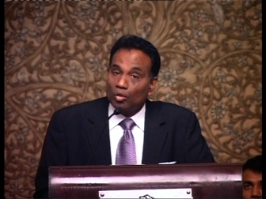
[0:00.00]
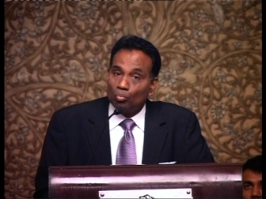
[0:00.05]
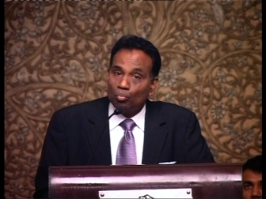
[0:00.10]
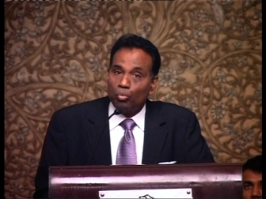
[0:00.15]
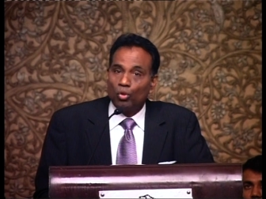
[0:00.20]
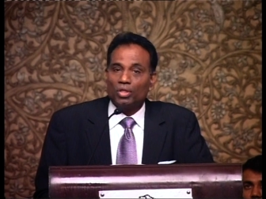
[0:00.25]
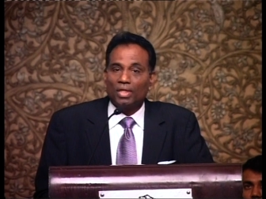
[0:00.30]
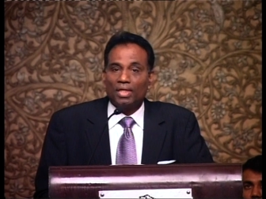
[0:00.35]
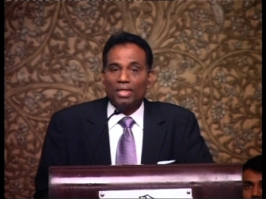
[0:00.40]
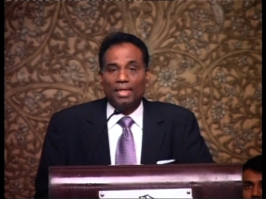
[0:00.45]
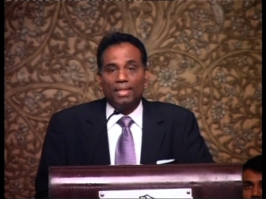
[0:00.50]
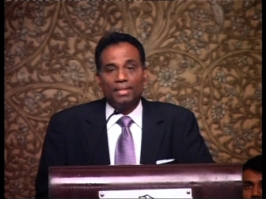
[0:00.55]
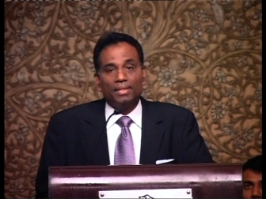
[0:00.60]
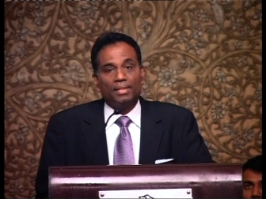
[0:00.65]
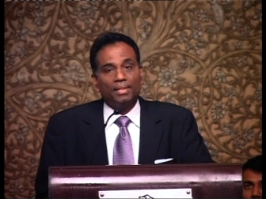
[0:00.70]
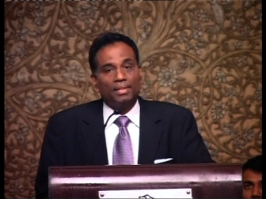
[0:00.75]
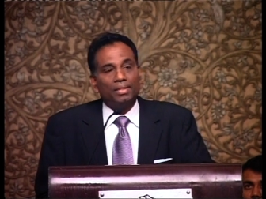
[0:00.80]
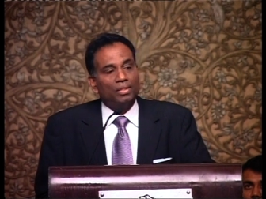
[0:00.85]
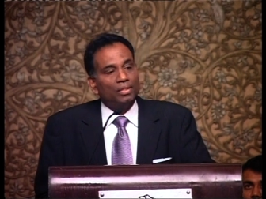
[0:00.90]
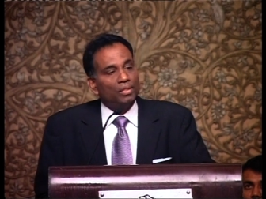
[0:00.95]
put an
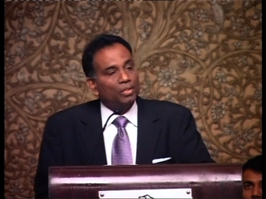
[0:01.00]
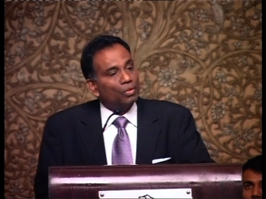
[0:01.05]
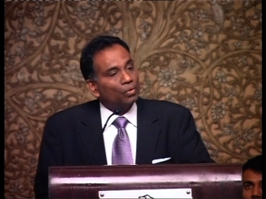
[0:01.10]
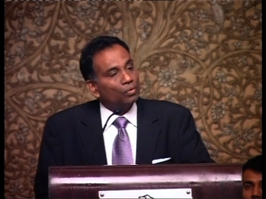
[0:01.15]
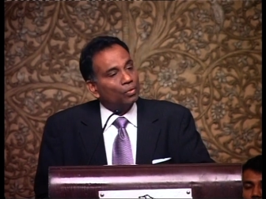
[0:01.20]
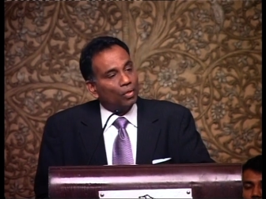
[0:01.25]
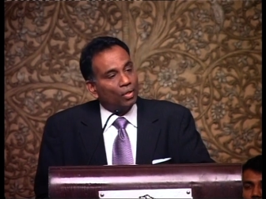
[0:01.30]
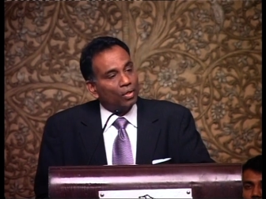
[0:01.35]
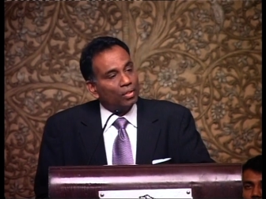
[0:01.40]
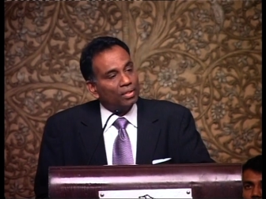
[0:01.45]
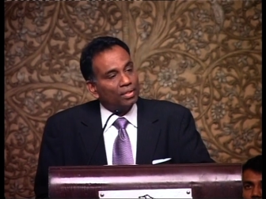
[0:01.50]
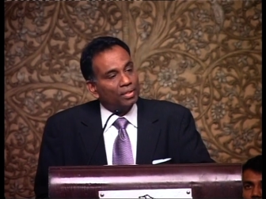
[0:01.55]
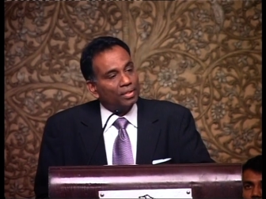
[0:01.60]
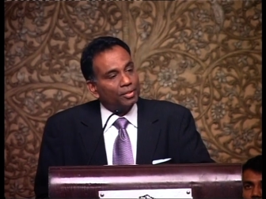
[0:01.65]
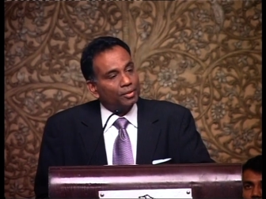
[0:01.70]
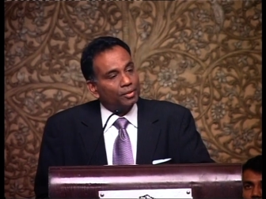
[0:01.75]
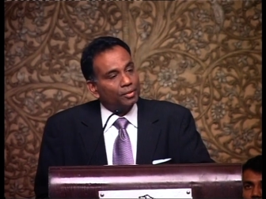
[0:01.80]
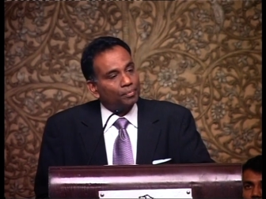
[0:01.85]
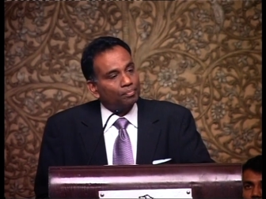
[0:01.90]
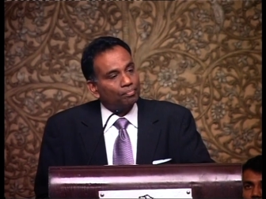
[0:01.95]
end to all
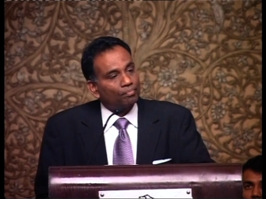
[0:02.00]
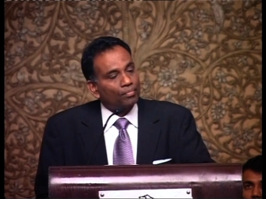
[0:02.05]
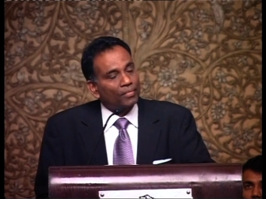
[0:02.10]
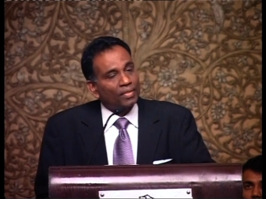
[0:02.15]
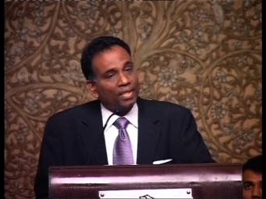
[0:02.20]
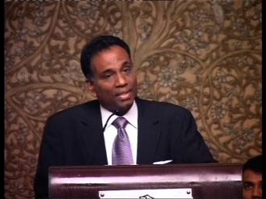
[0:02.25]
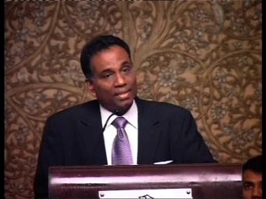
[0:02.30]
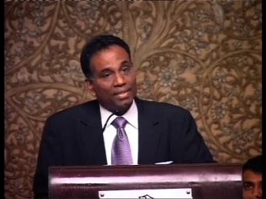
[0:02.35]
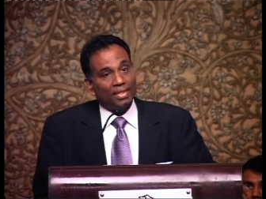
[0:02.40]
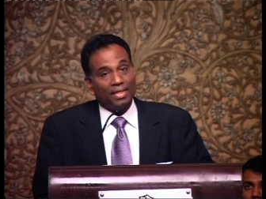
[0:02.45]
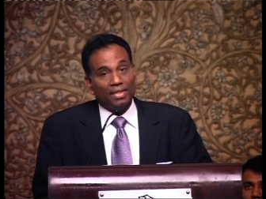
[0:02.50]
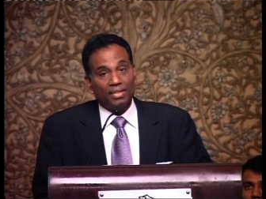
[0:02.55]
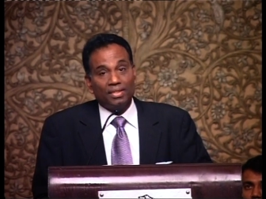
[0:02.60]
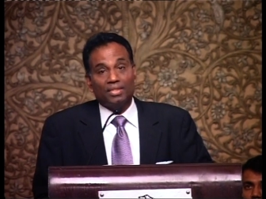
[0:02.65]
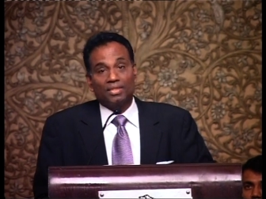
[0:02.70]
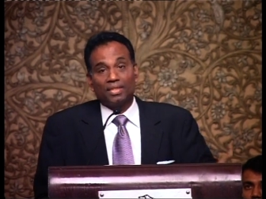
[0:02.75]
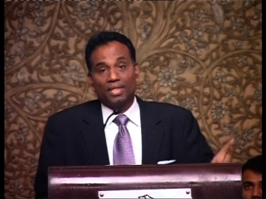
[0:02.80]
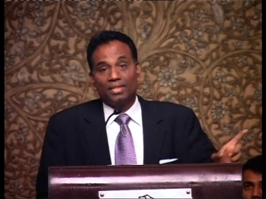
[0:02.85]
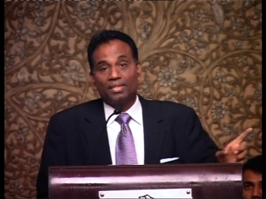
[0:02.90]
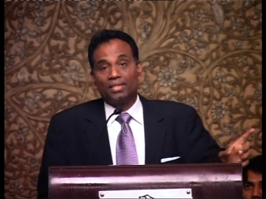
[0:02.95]
this and then I
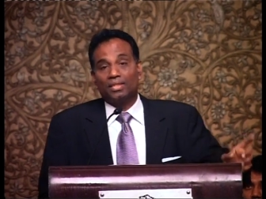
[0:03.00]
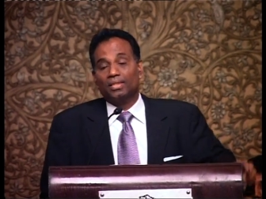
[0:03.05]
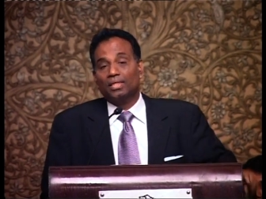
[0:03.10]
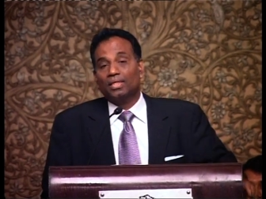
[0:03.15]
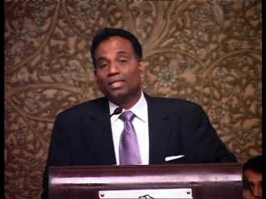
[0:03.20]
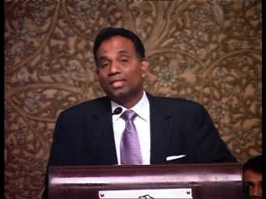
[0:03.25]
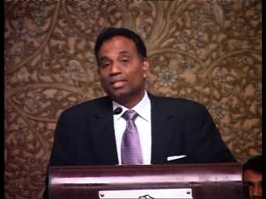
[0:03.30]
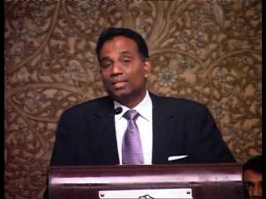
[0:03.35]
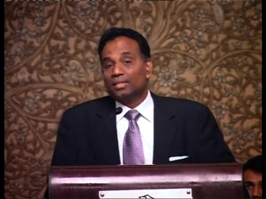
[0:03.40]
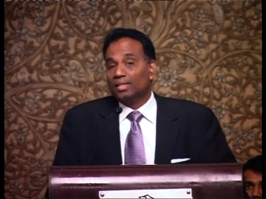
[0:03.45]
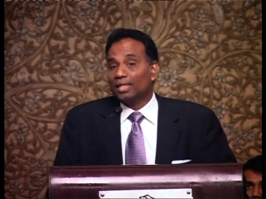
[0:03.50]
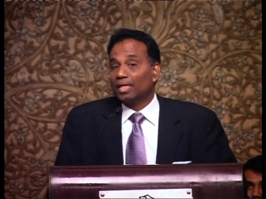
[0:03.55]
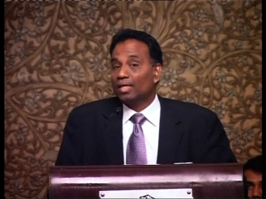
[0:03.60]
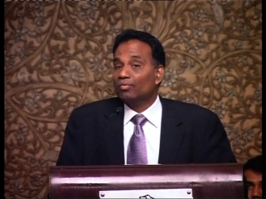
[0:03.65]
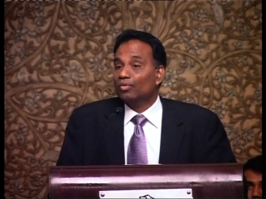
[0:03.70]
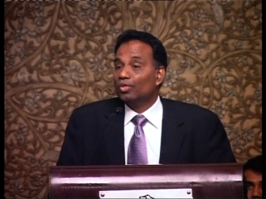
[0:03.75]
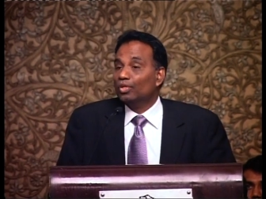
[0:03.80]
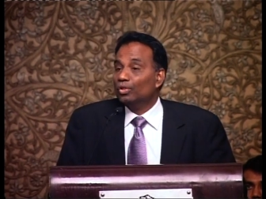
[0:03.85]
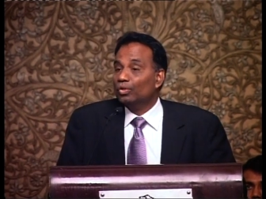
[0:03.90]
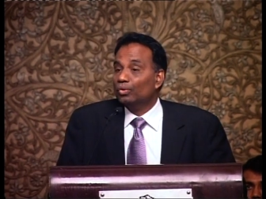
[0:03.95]
decided that I
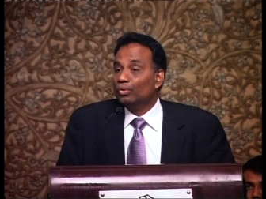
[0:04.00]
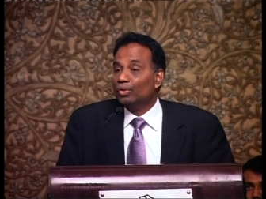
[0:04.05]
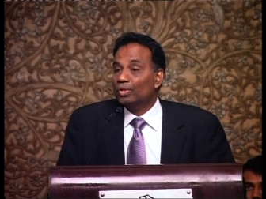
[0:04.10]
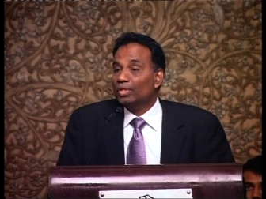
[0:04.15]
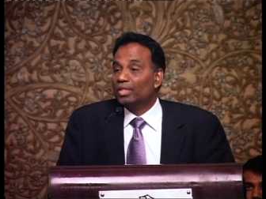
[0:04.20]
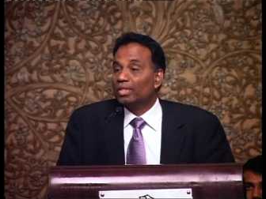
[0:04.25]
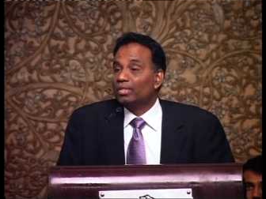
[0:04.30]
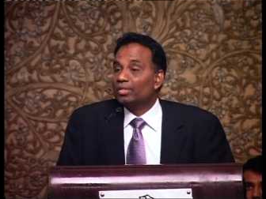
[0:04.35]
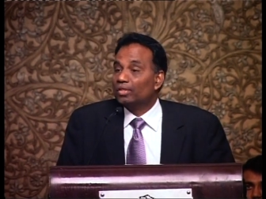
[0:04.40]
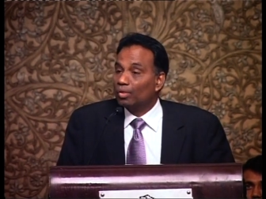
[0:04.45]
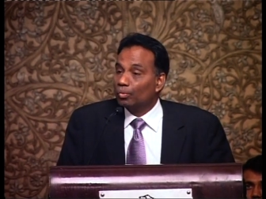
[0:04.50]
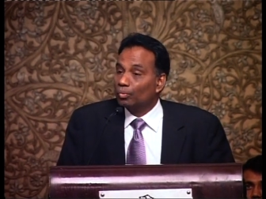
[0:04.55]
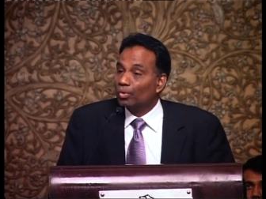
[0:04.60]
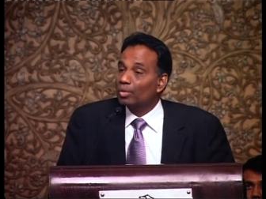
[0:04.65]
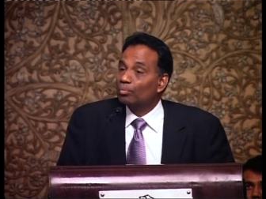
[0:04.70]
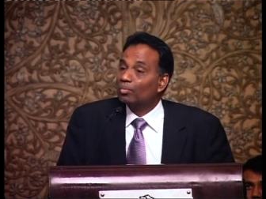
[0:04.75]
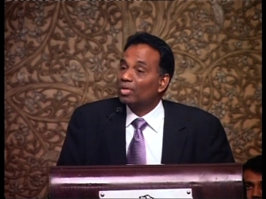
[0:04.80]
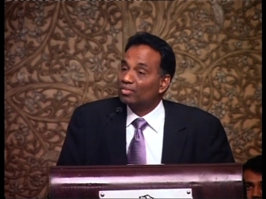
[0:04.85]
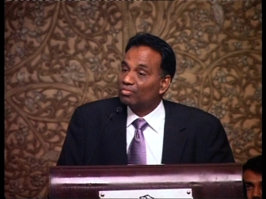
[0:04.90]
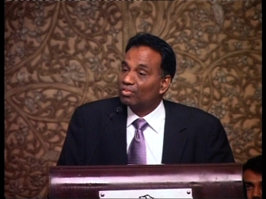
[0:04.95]
will do it the way
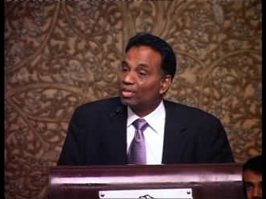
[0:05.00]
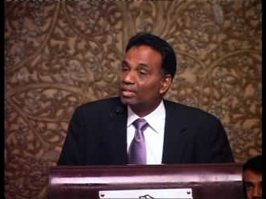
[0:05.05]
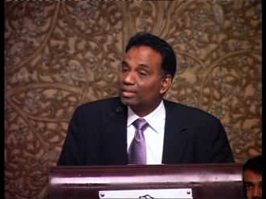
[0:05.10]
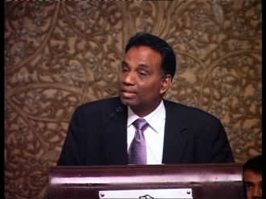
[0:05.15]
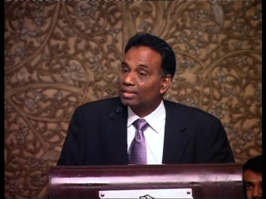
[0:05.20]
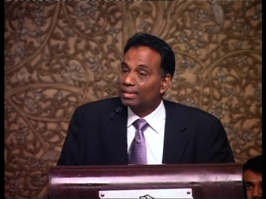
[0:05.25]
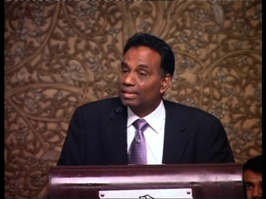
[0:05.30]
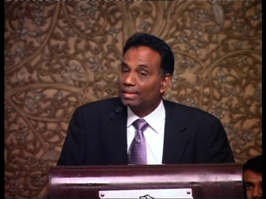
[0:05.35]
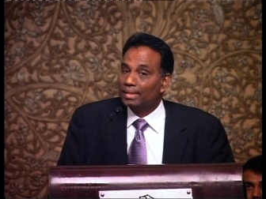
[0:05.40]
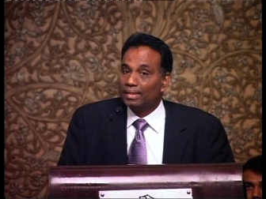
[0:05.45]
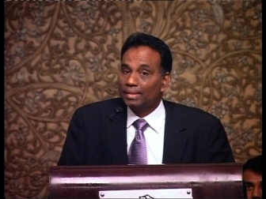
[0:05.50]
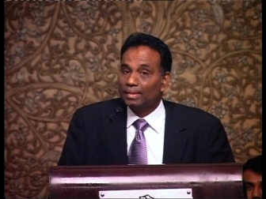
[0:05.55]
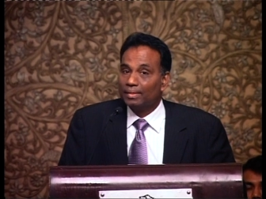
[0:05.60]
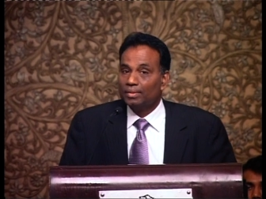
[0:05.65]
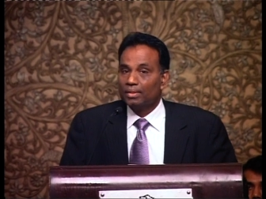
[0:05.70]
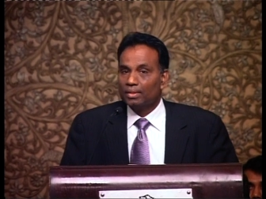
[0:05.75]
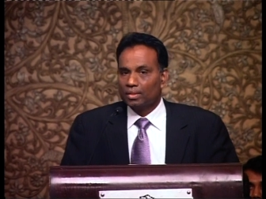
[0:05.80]
my father did.